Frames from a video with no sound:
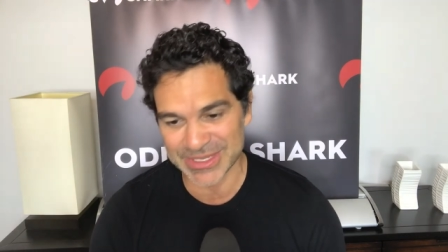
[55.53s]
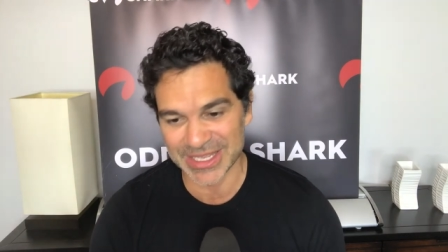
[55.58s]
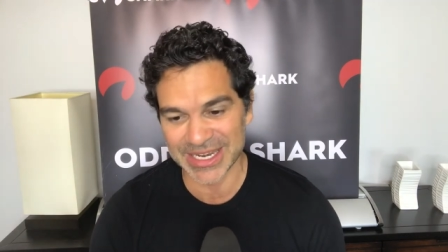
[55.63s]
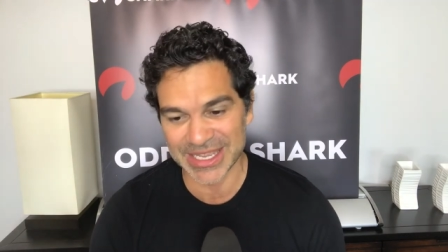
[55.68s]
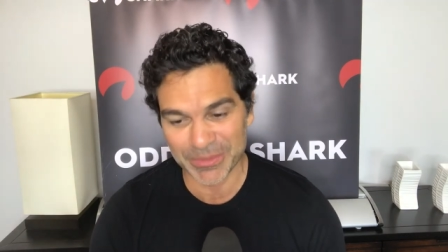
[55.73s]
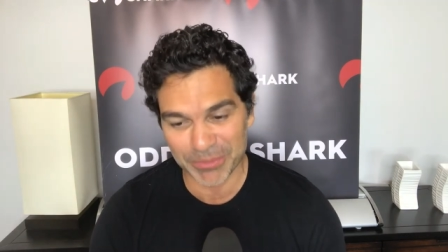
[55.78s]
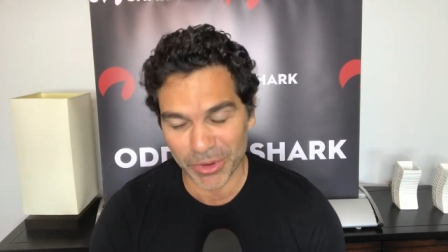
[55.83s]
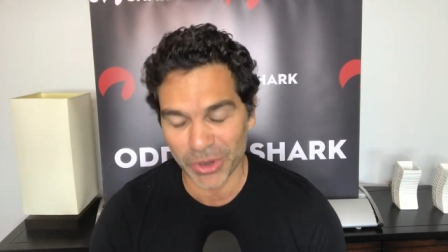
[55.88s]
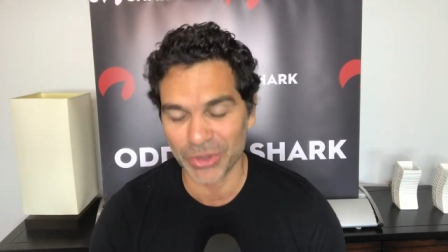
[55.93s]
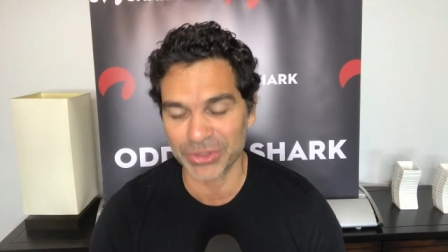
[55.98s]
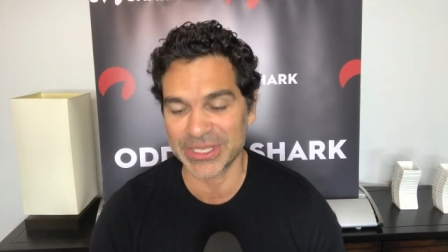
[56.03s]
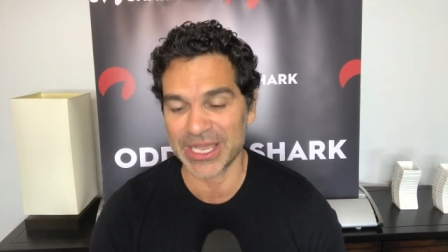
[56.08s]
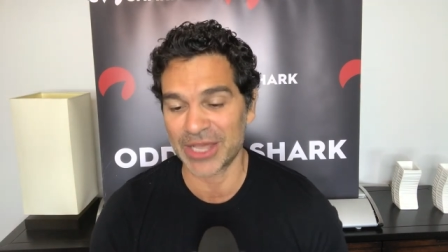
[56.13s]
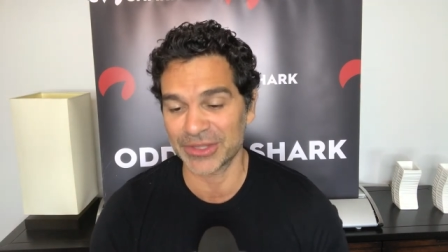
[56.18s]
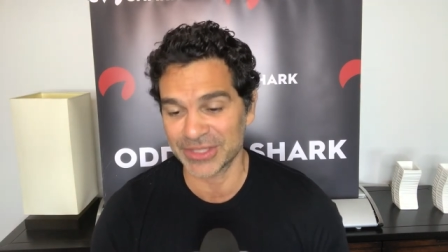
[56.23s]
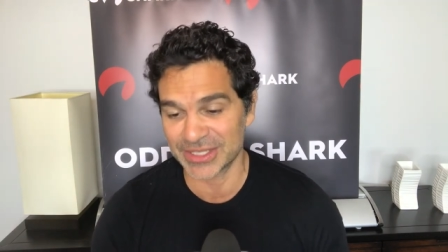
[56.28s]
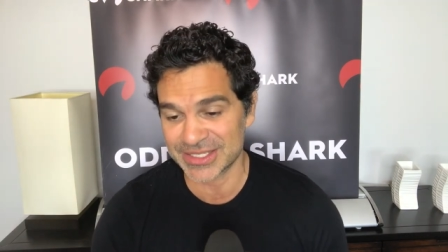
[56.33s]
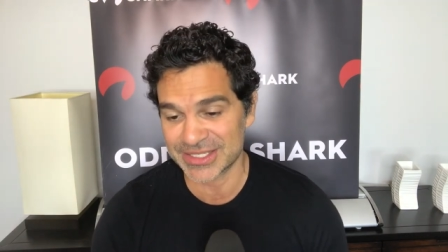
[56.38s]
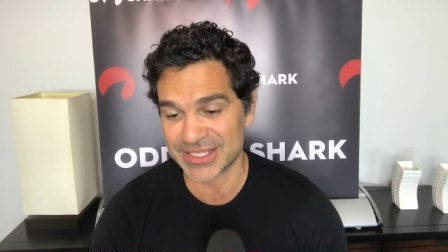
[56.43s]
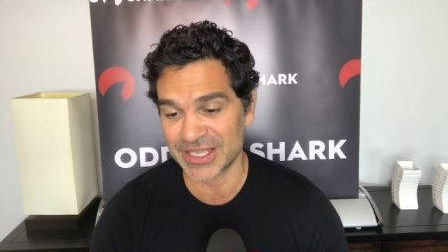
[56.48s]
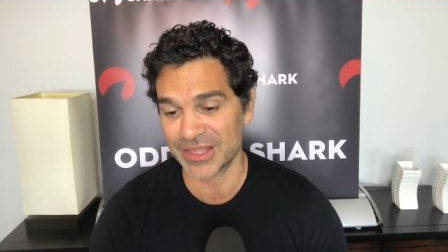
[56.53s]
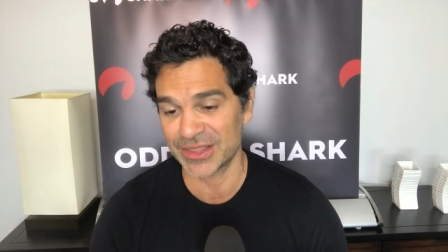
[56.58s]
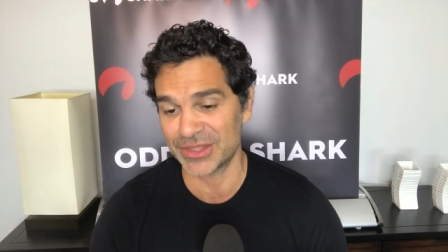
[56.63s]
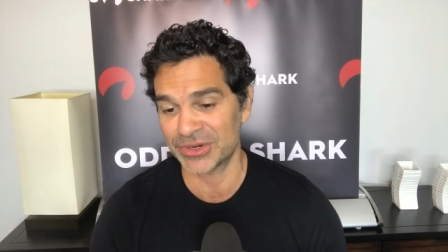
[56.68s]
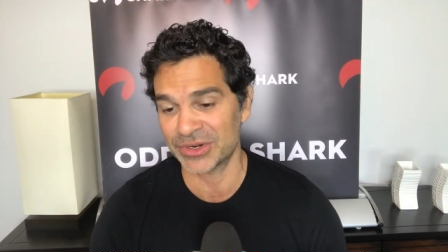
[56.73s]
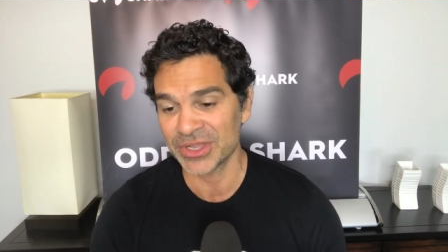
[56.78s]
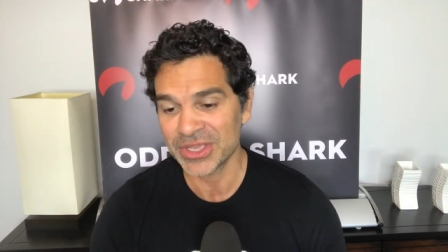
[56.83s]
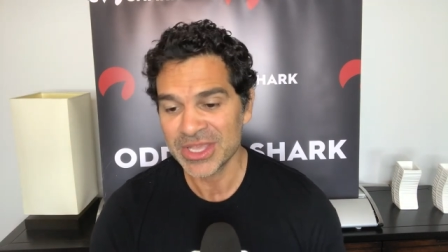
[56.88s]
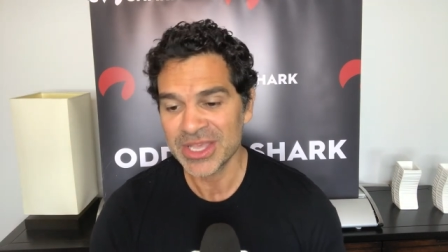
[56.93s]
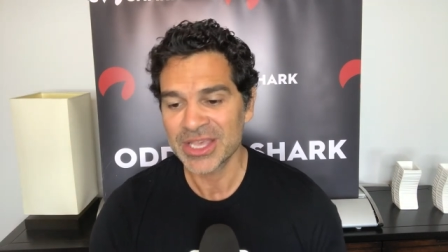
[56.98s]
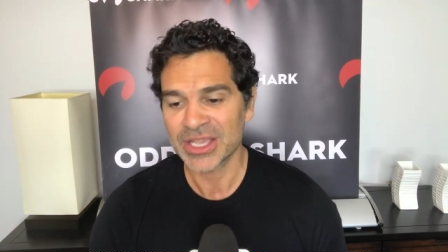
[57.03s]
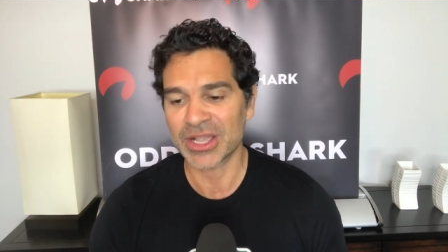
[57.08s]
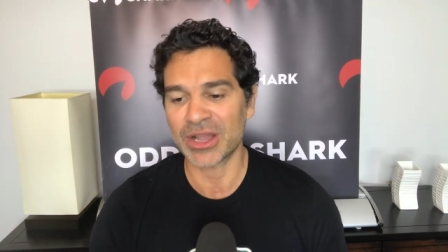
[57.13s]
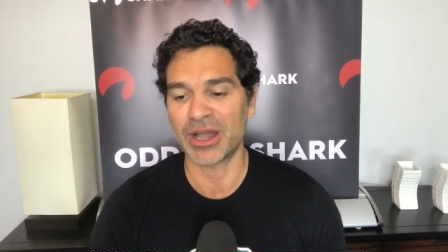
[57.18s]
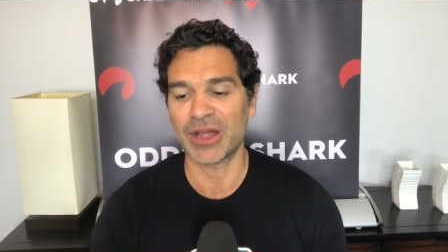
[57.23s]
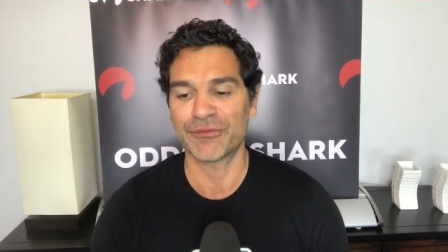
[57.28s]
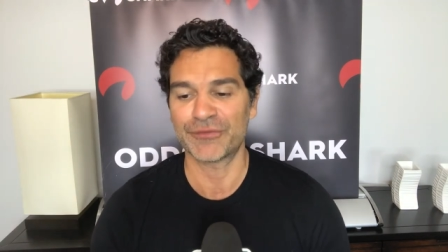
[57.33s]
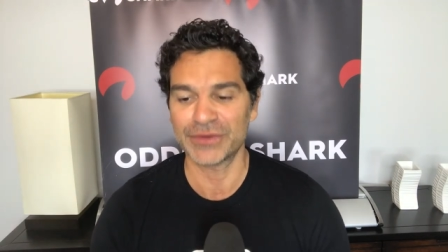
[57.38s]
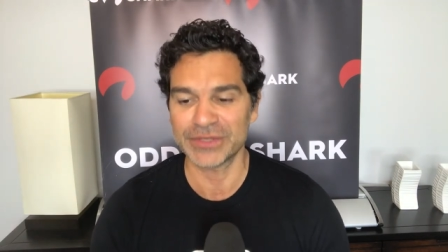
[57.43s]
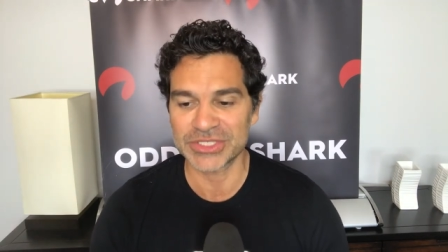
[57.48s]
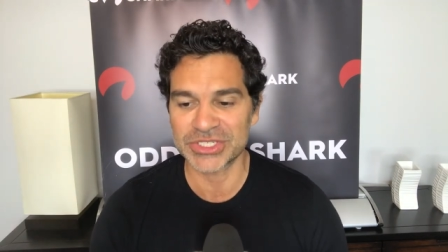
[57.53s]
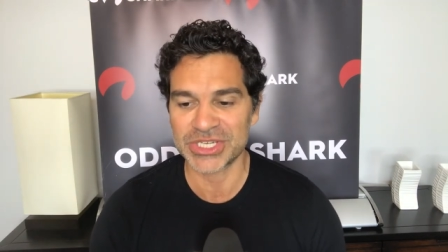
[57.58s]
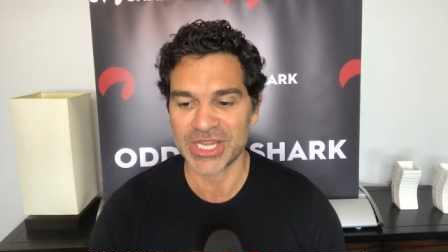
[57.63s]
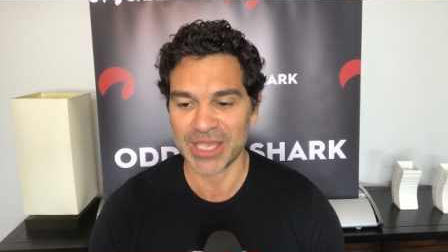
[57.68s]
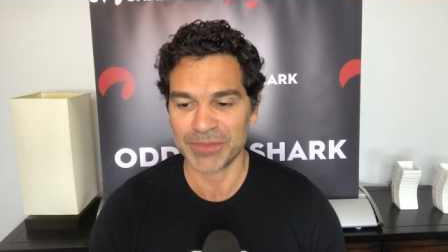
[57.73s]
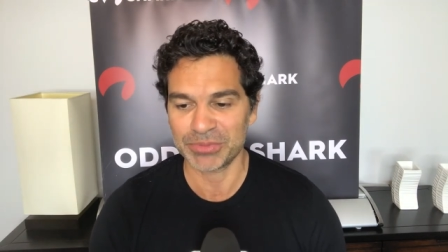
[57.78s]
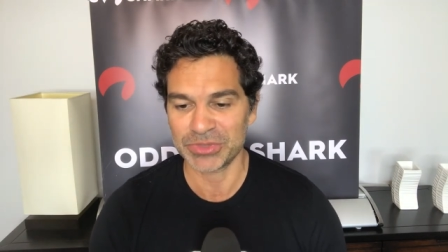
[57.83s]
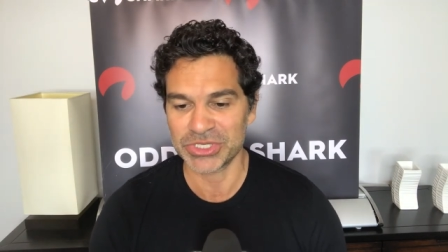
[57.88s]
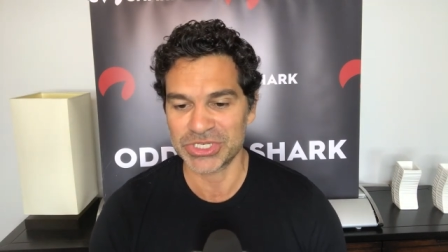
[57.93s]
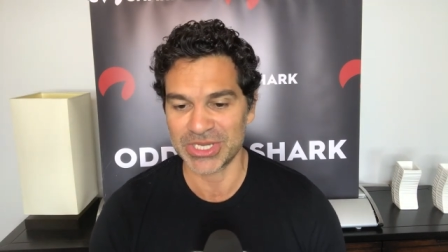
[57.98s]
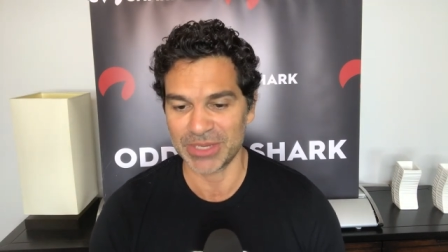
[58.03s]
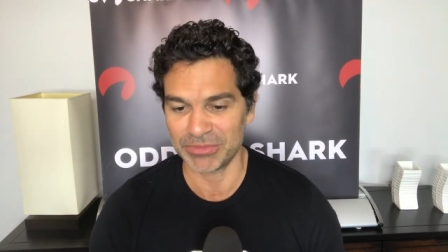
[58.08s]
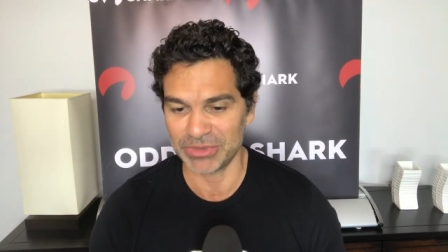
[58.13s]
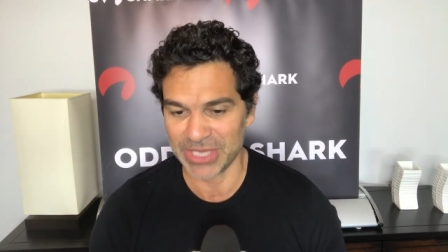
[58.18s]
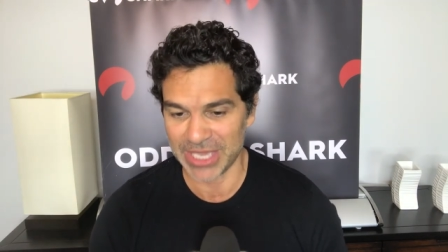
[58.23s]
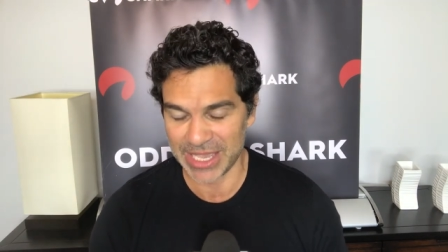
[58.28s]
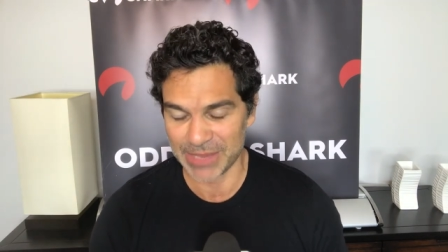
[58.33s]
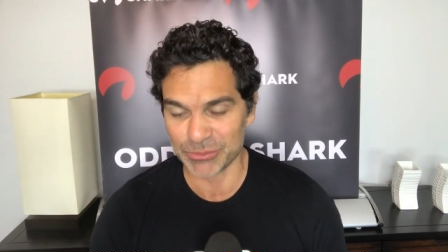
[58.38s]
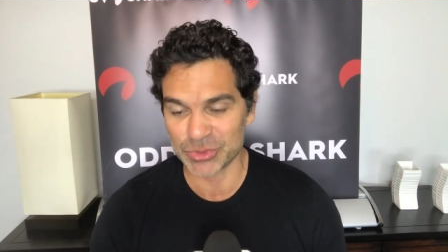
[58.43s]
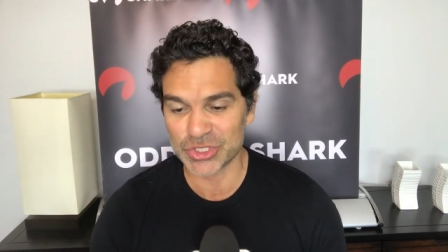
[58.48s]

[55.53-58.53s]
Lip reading: and he balled down the Southern Conference Championship game.